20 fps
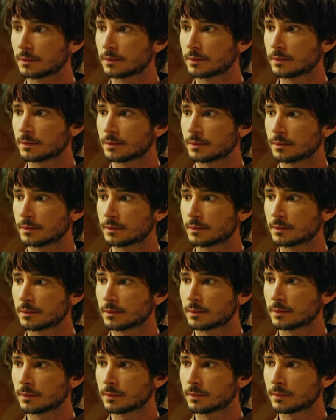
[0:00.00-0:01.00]

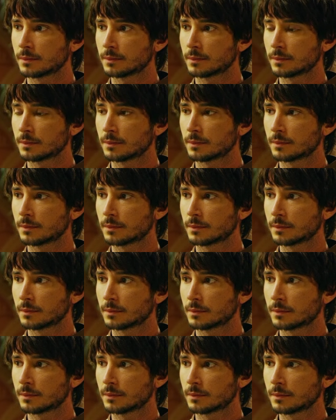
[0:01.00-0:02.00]

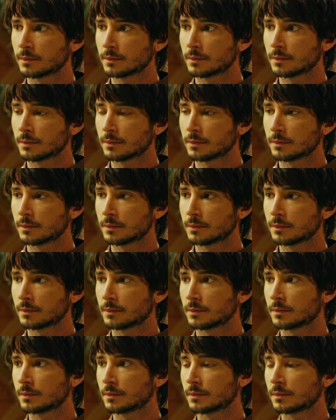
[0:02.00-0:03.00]

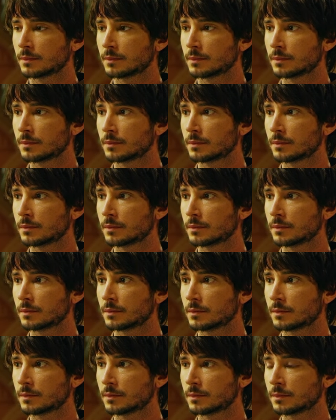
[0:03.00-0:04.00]

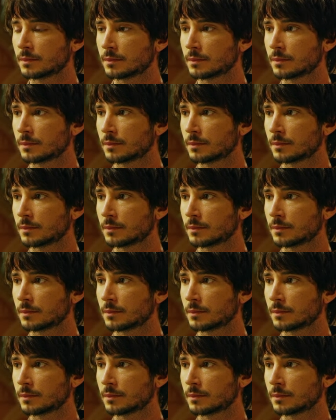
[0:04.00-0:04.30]
The person shown says nothing.